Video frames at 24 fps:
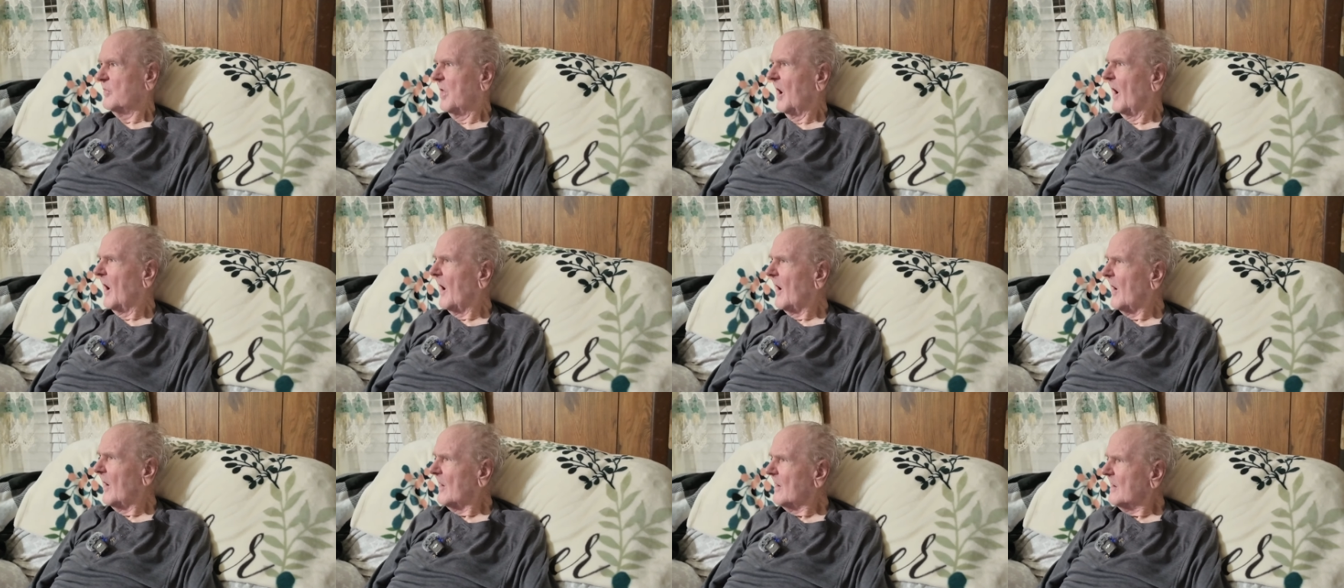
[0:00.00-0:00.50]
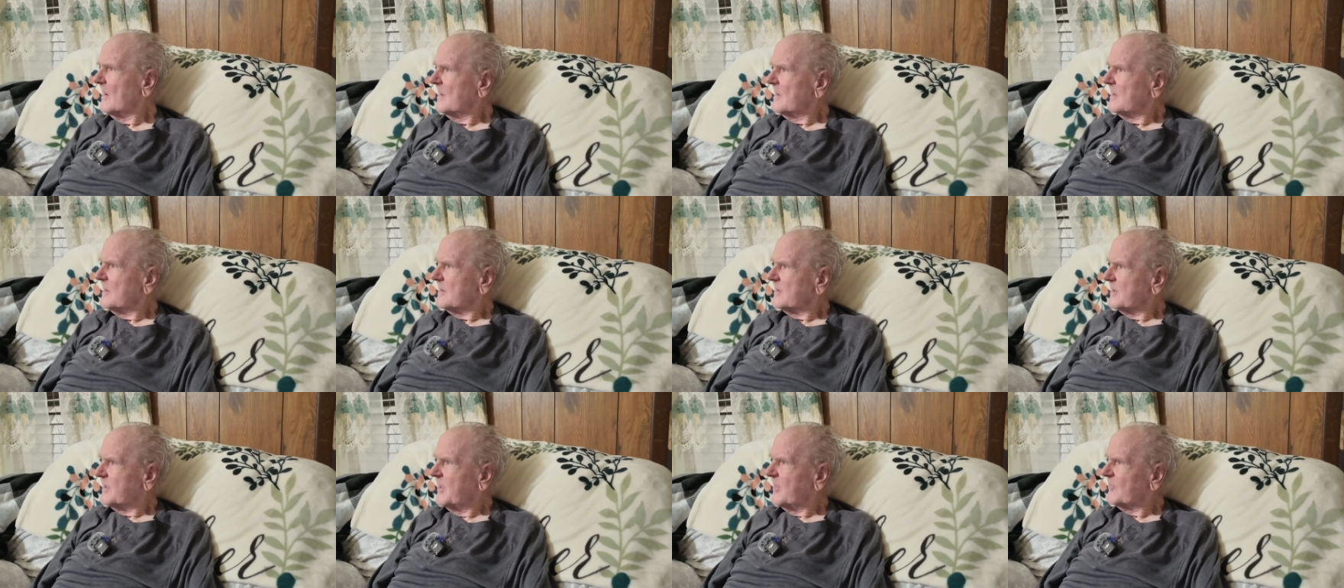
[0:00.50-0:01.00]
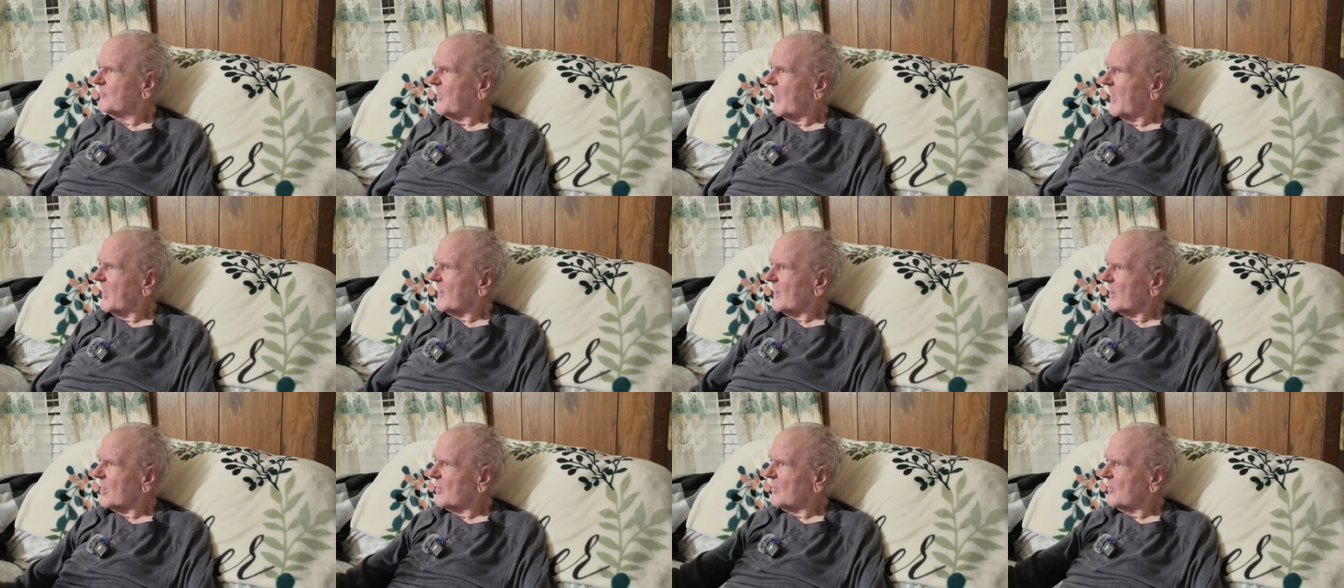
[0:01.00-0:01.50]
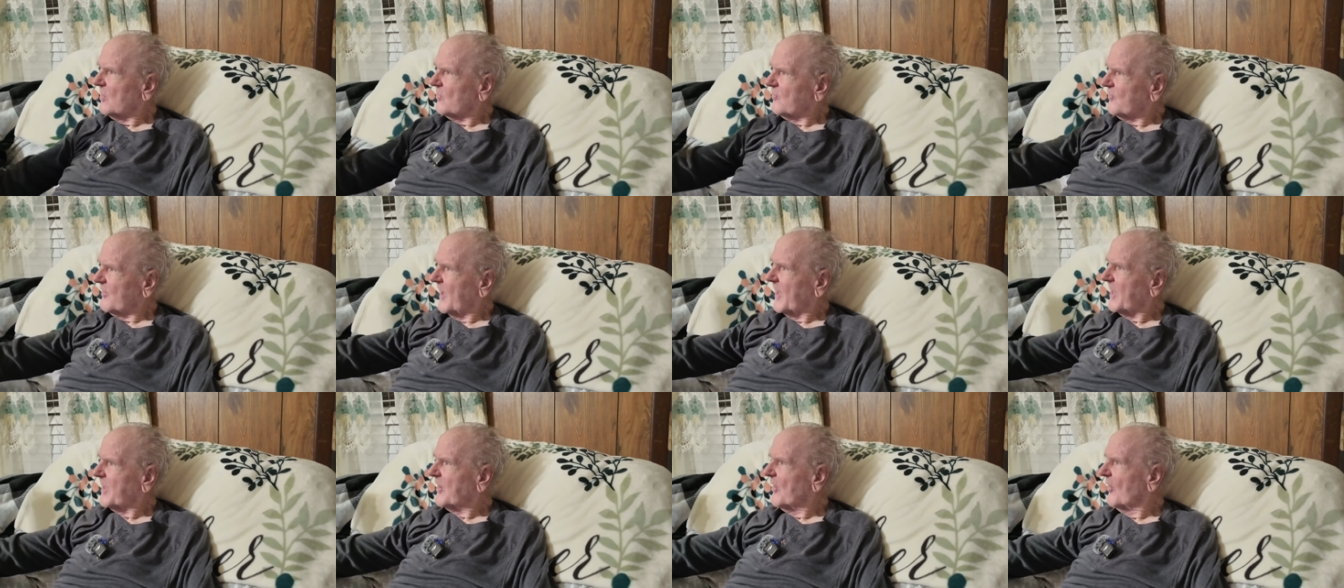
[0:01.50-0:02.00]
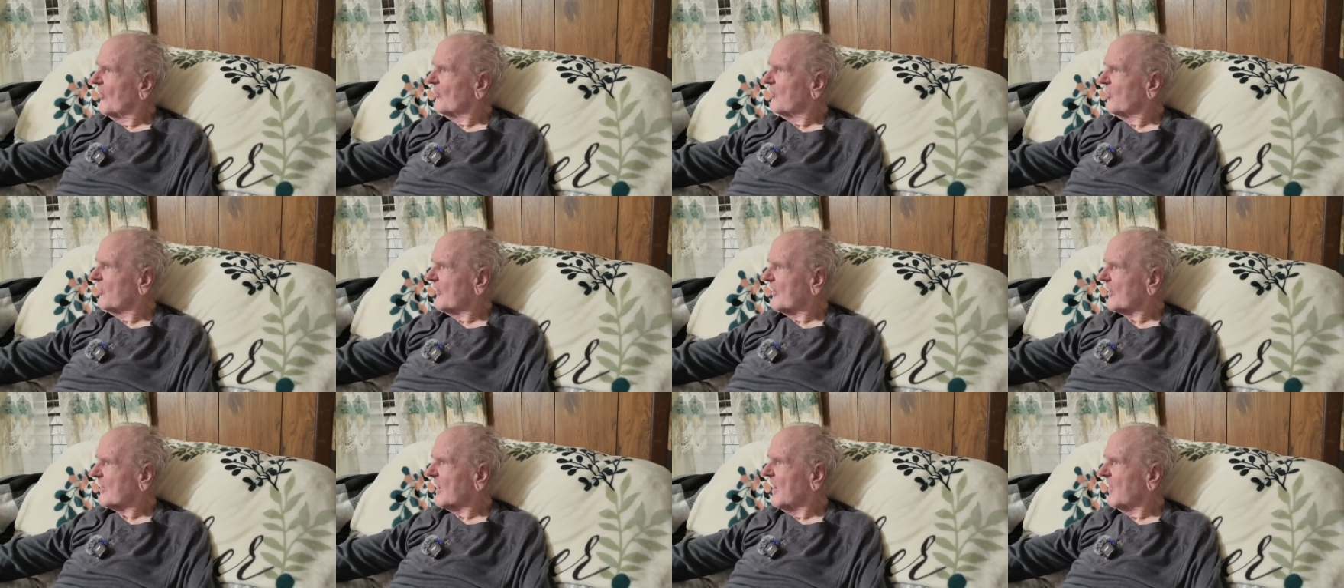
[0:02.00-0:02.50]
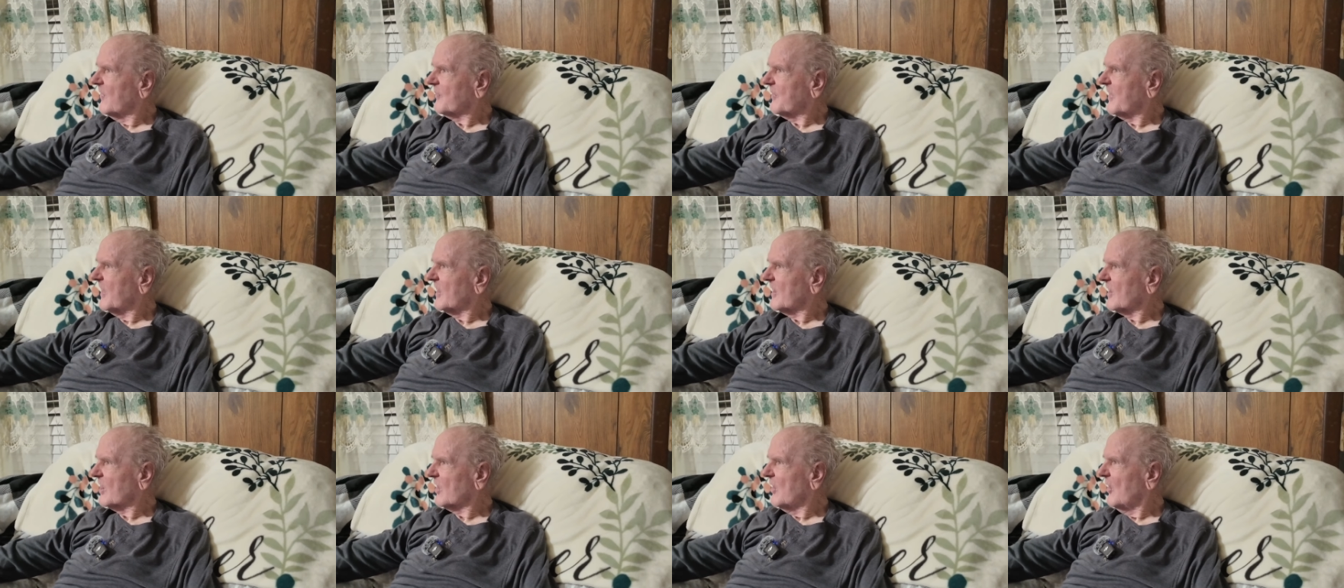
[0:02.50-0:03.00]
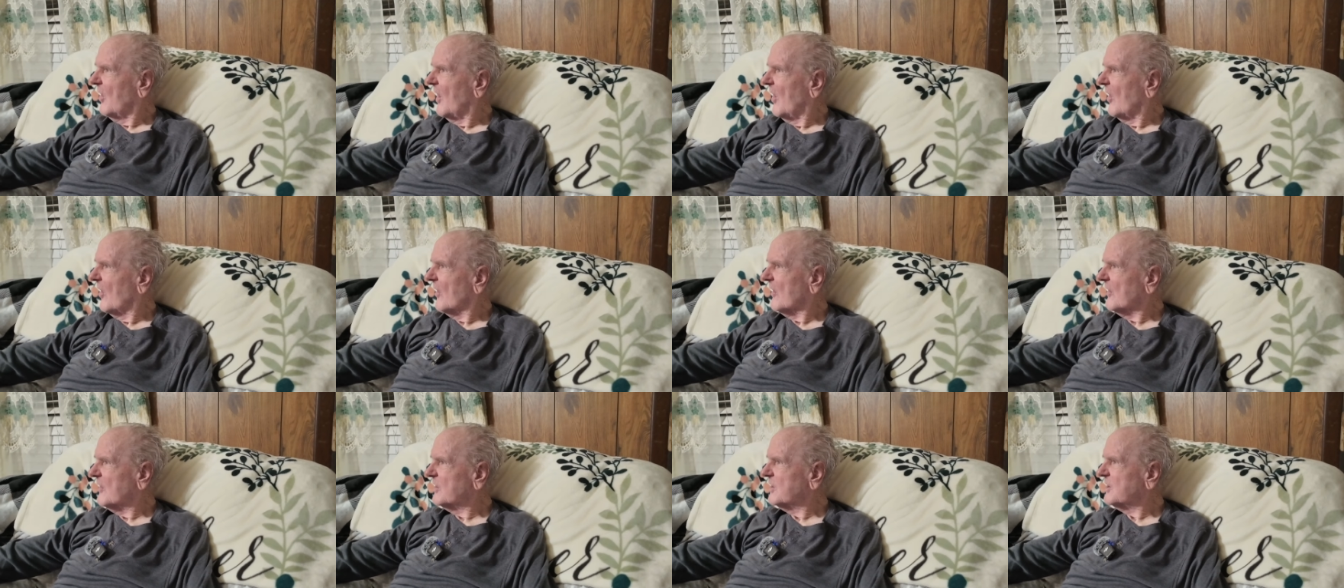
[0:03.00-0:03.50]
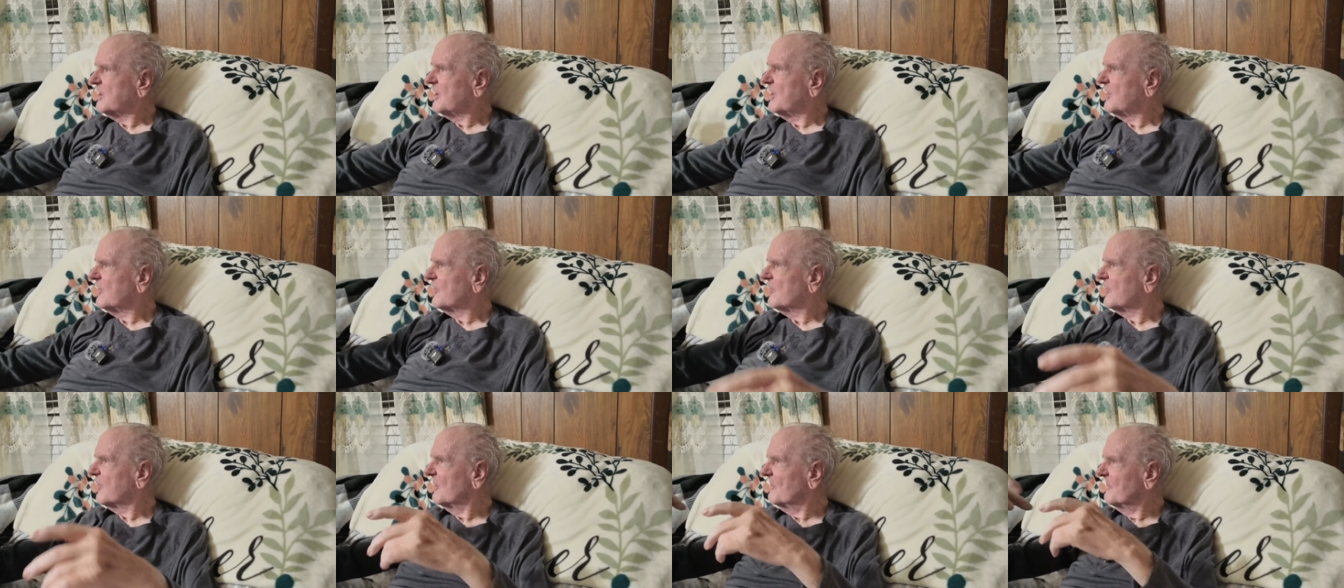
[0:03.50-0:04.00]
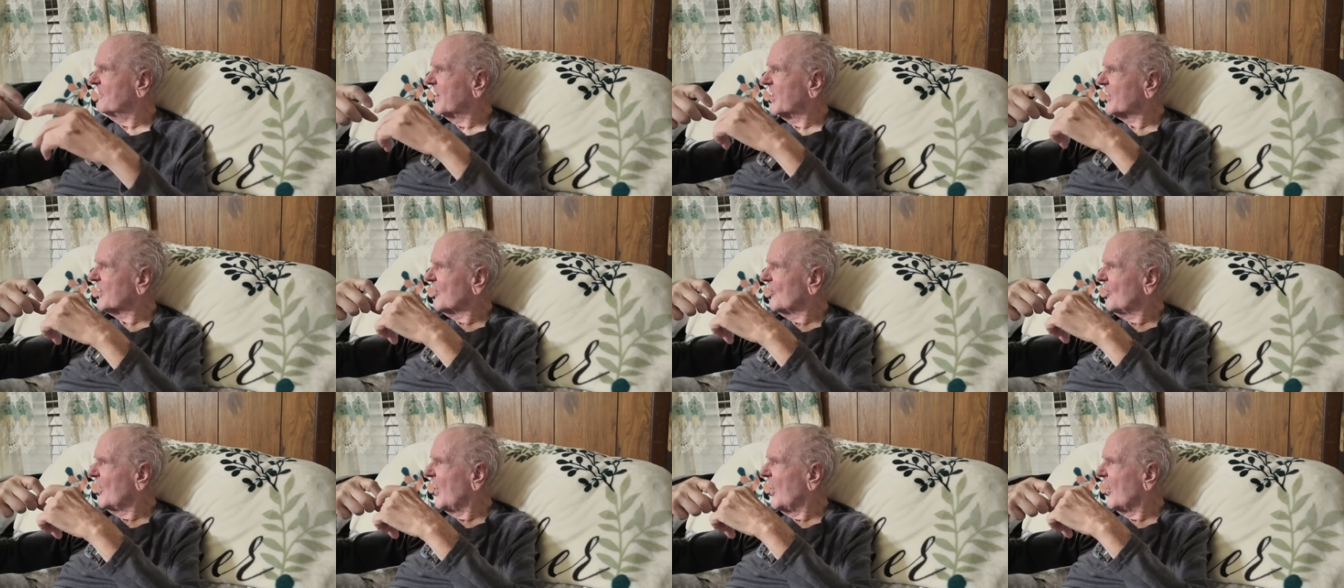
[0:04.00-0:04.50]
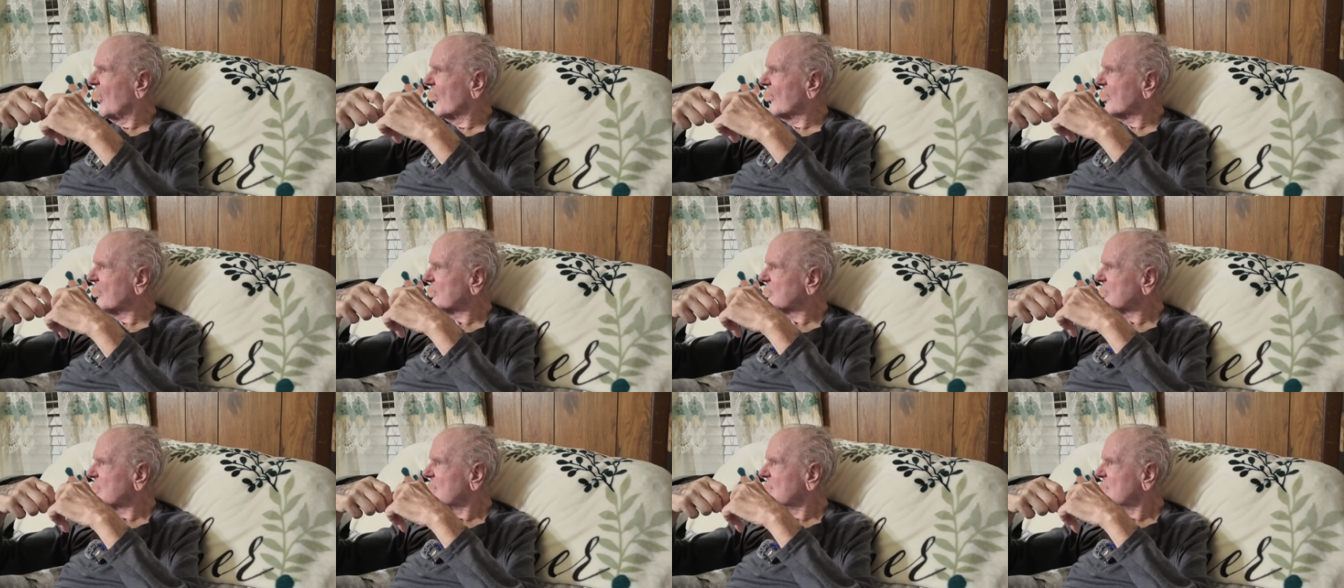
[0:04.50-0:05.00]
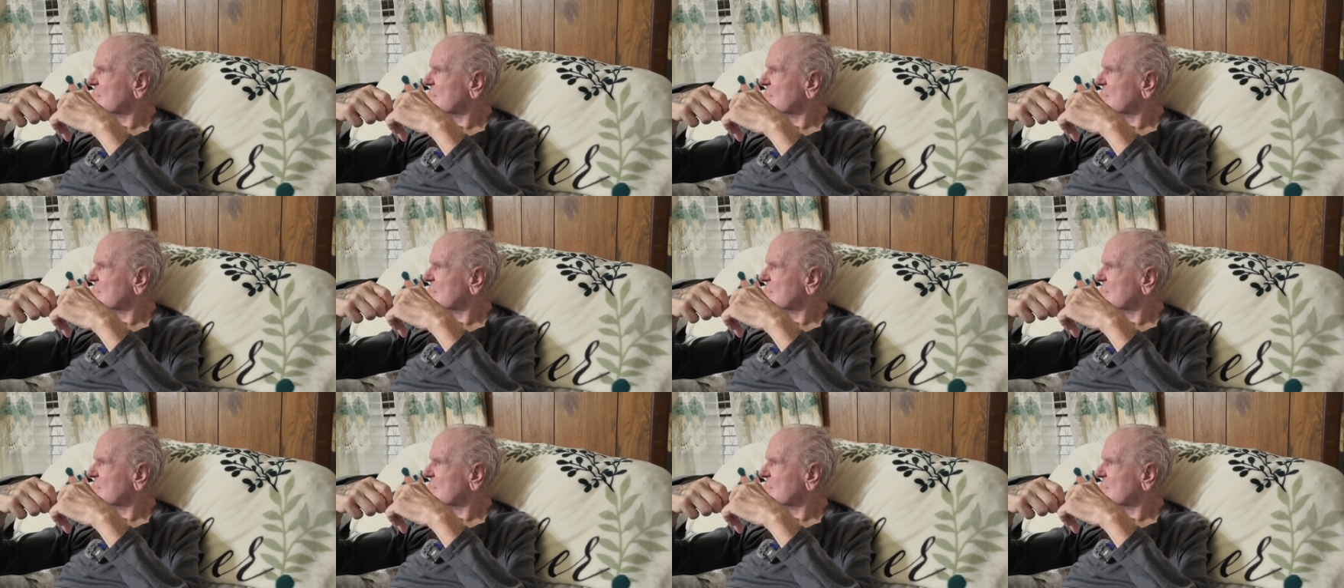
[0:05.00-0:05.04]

that. Don, you get that little thing over there, got that little heart in it, the metal heart.